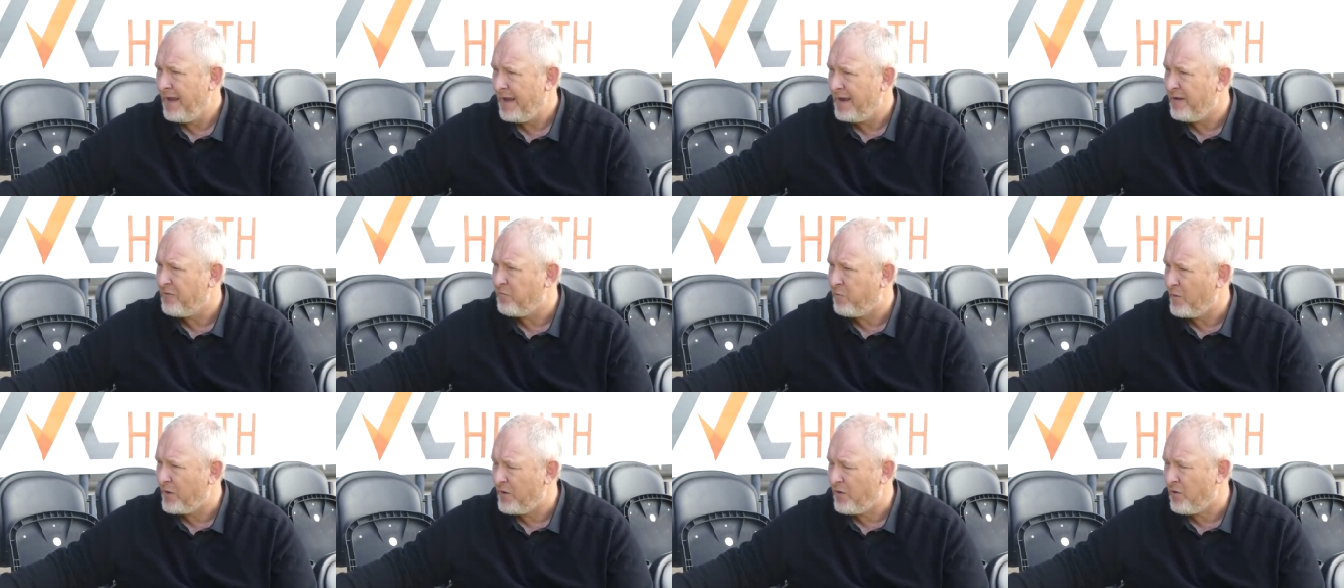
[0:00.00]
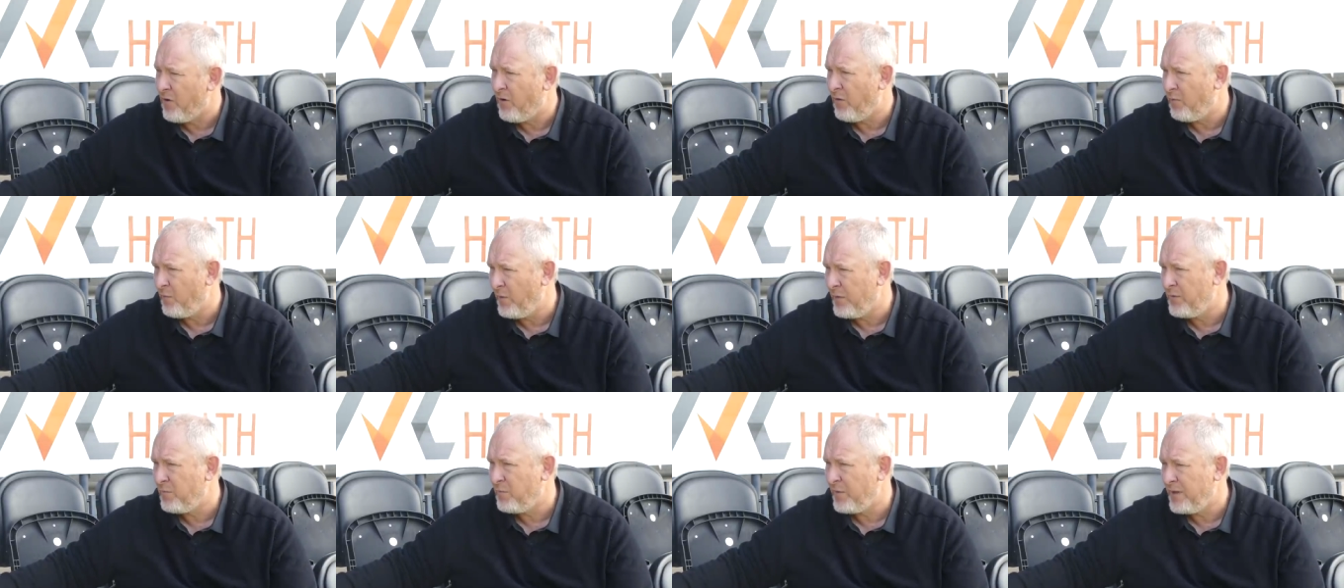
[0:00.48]
and if we're not,
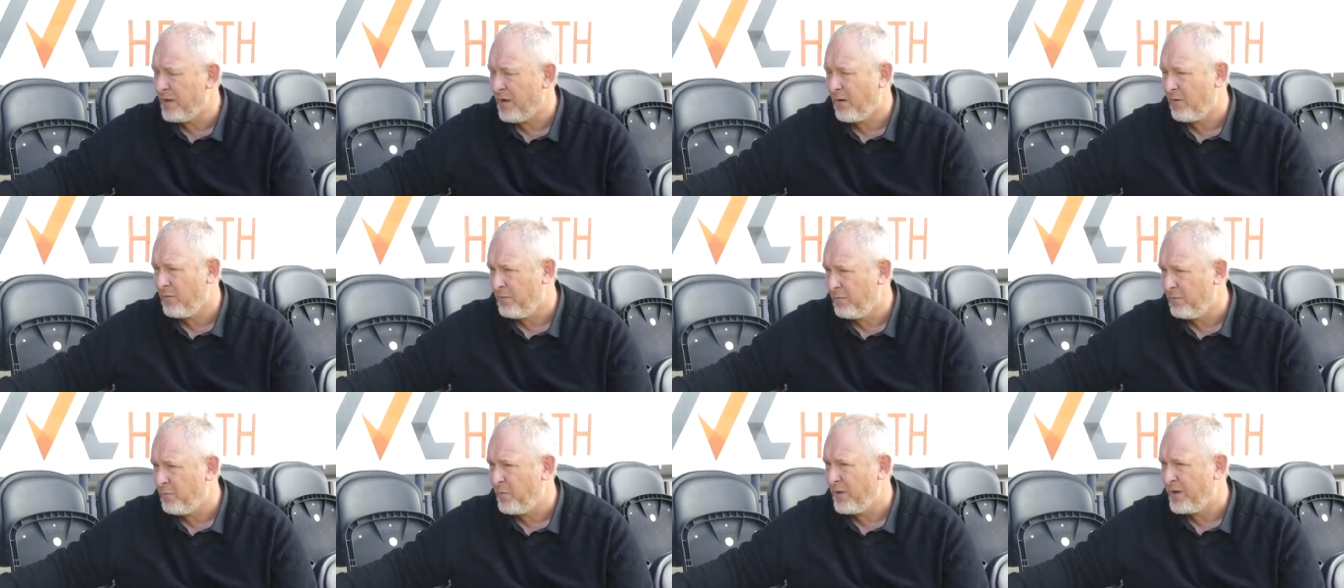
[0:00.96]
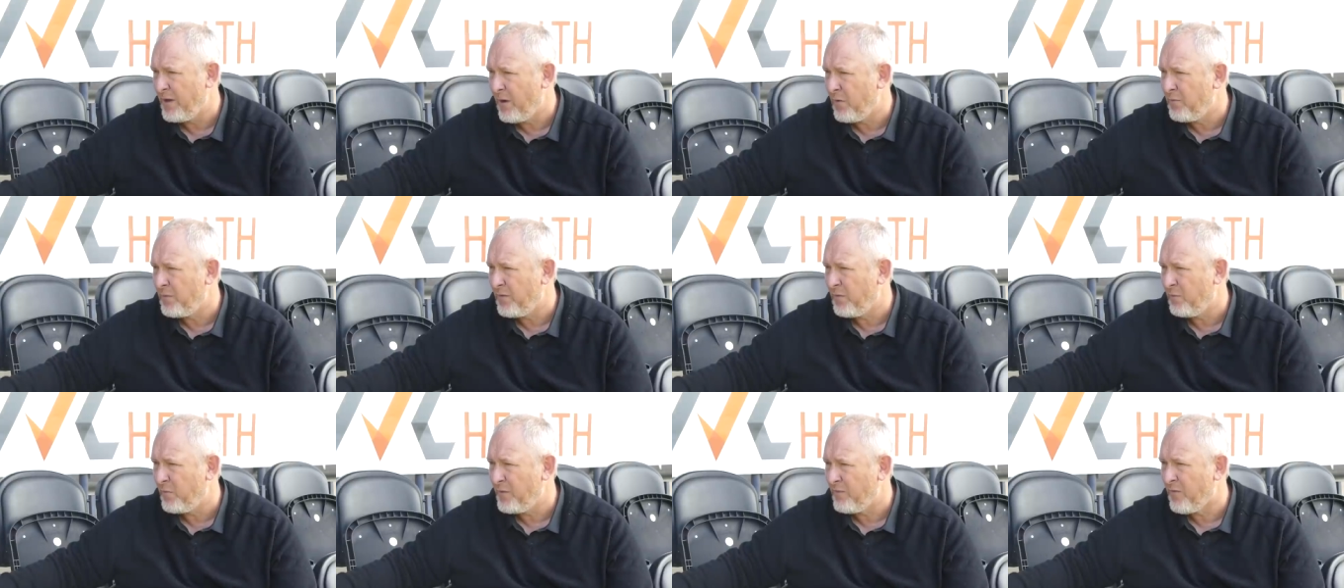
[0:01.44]
when we know we know
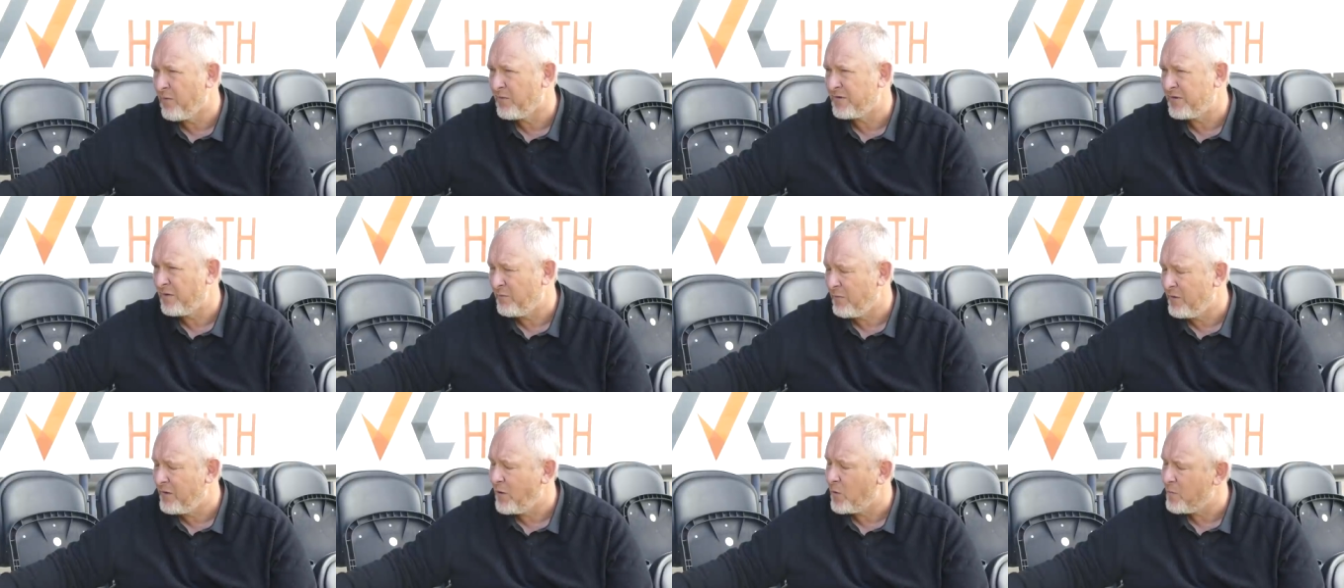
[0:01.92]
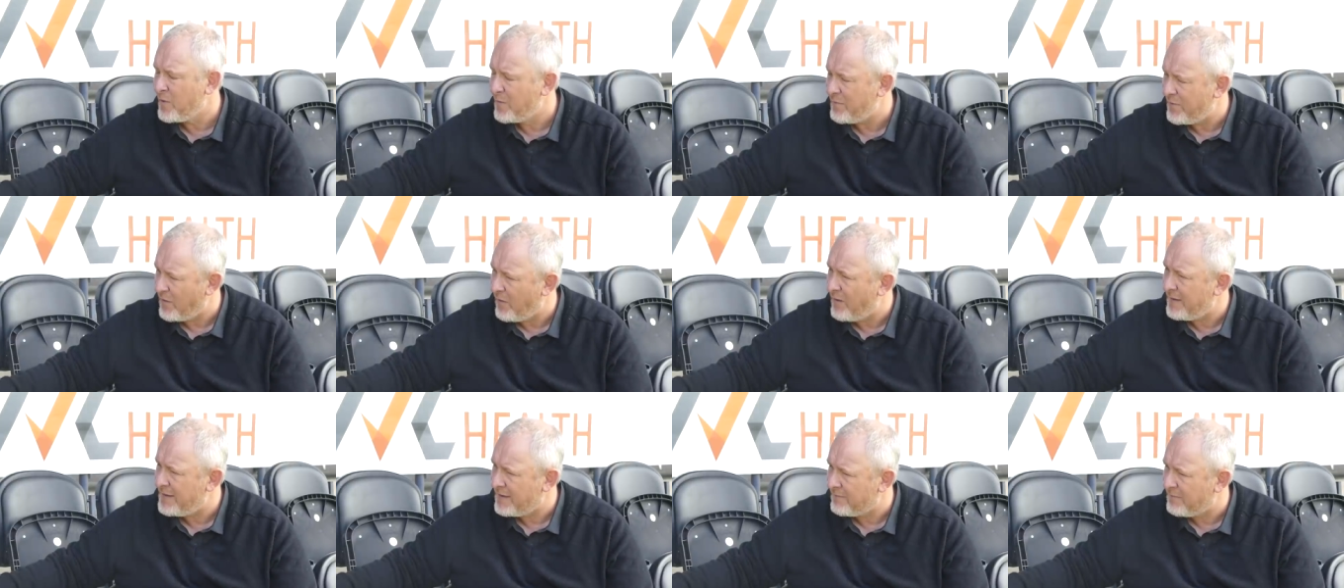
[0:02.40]
that we've obviously we're a little bit
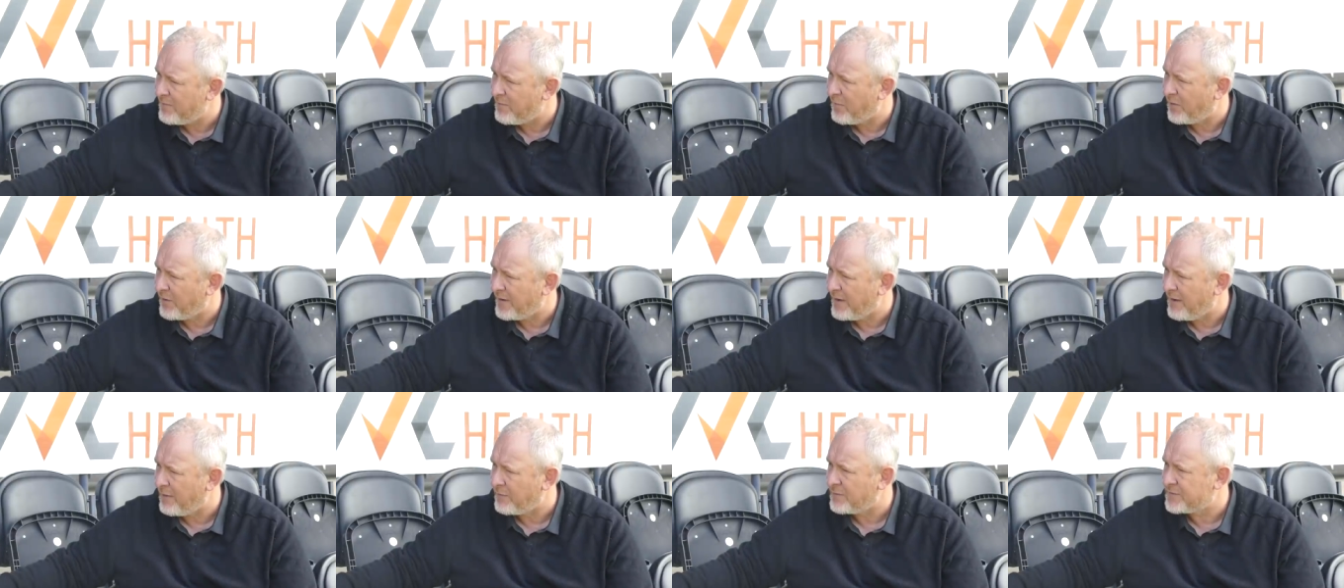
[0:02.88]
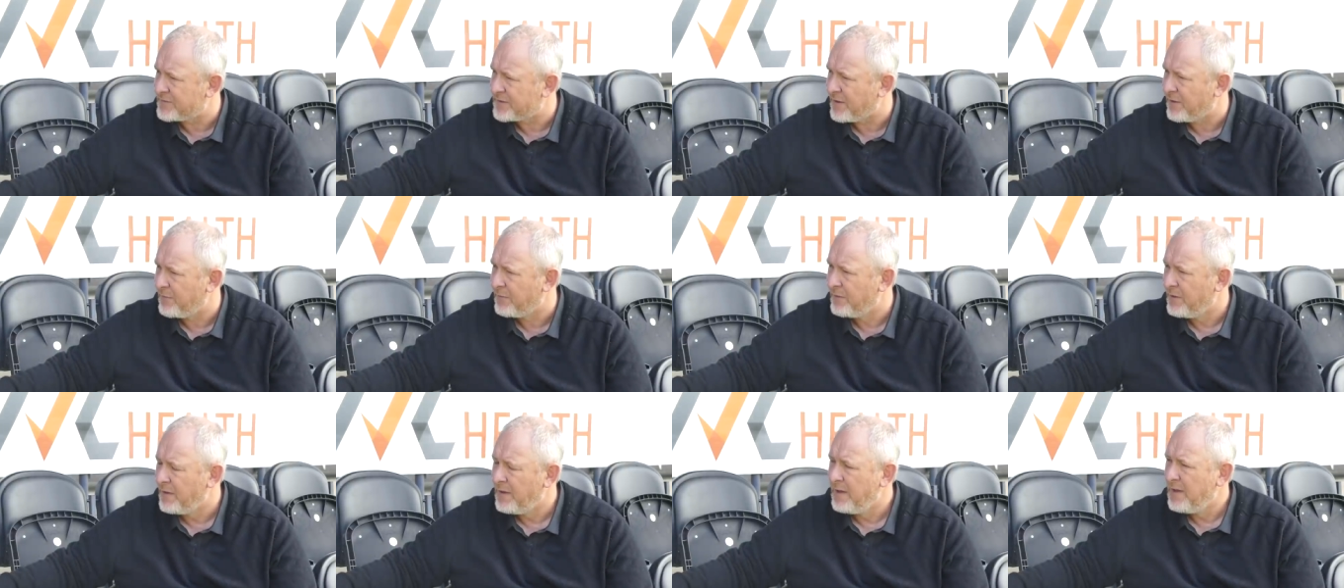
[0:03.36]
behind everybody else.
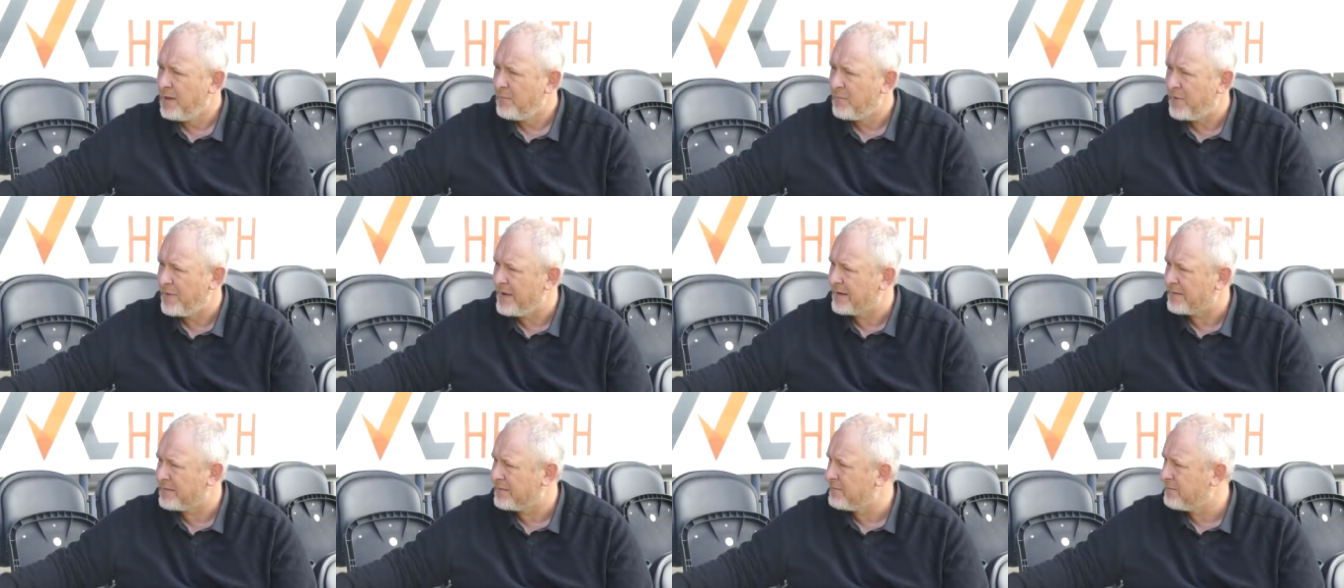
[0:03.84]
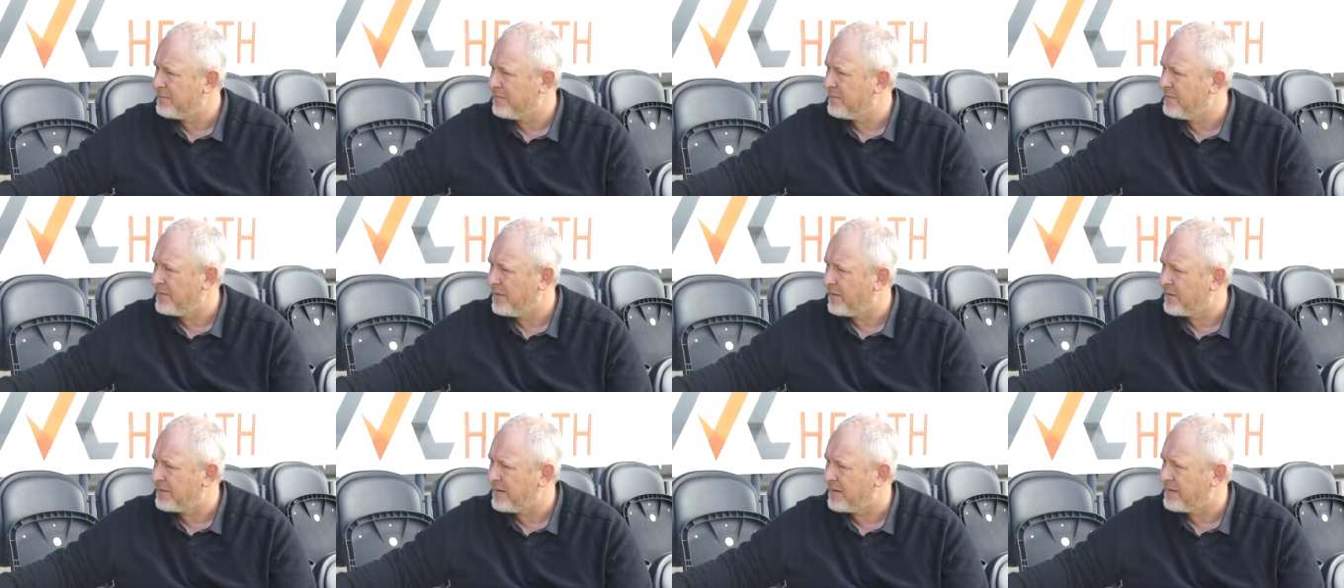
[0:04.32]
So, but that's,
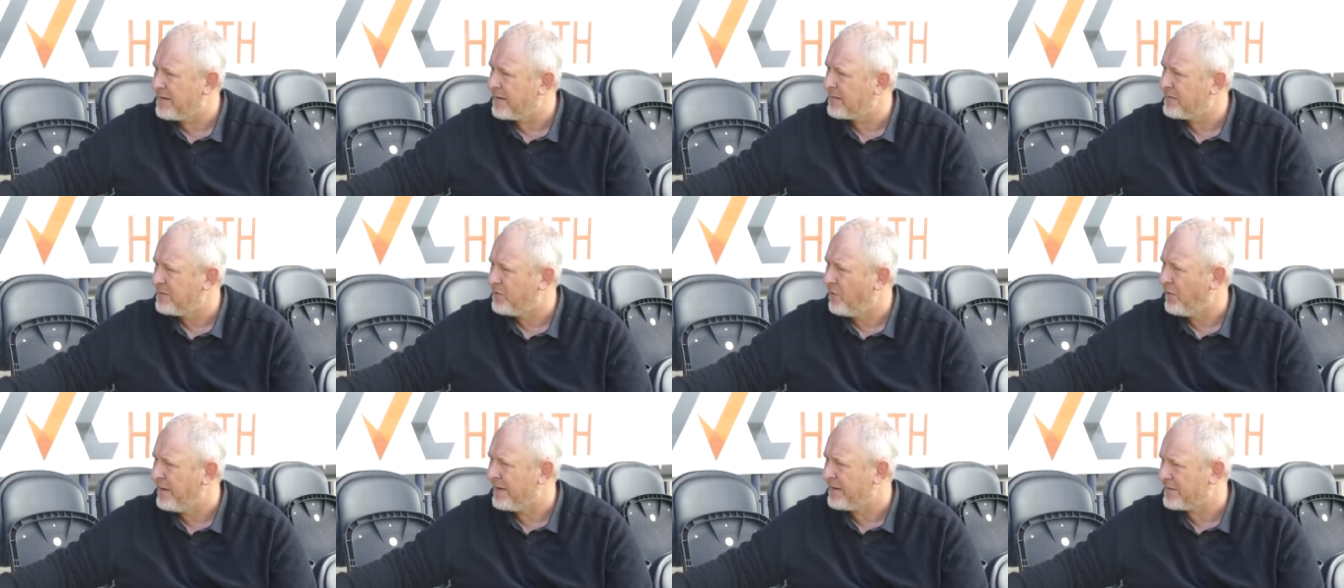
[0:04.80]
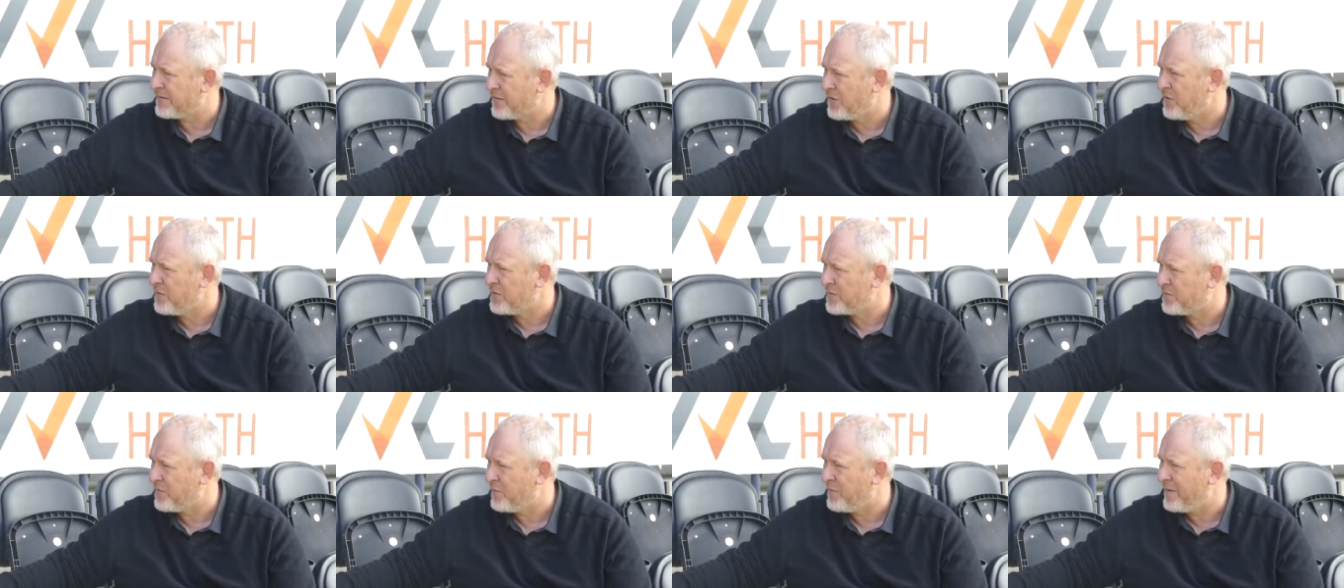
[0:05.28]
like I said, that's not an
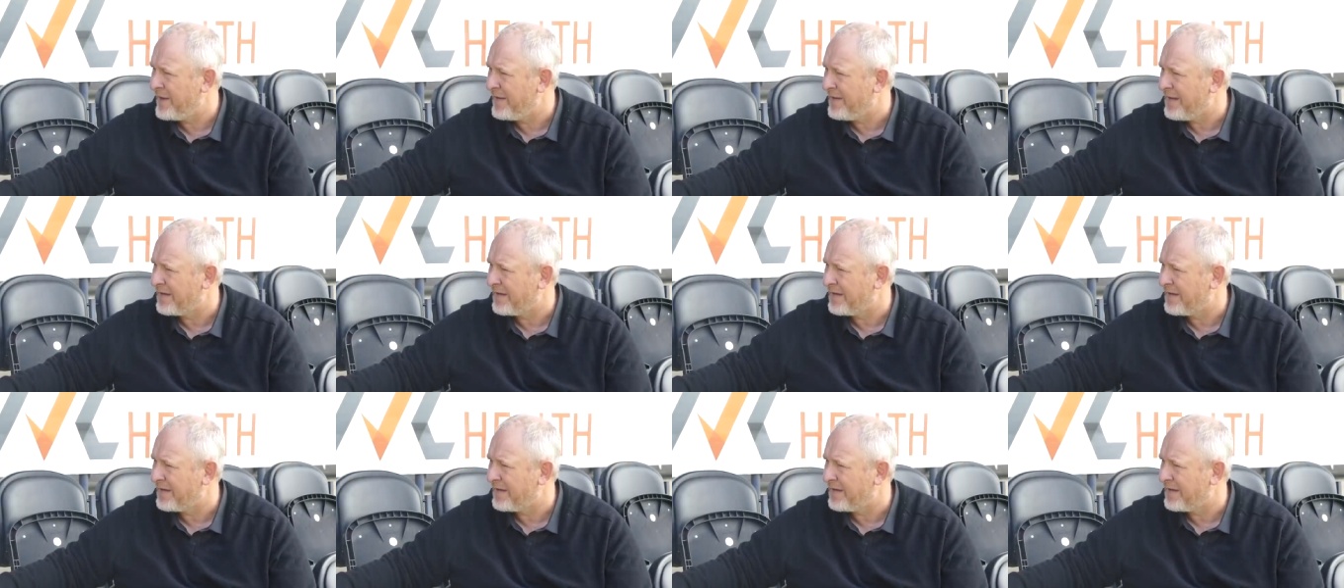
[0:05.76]
excuse for me.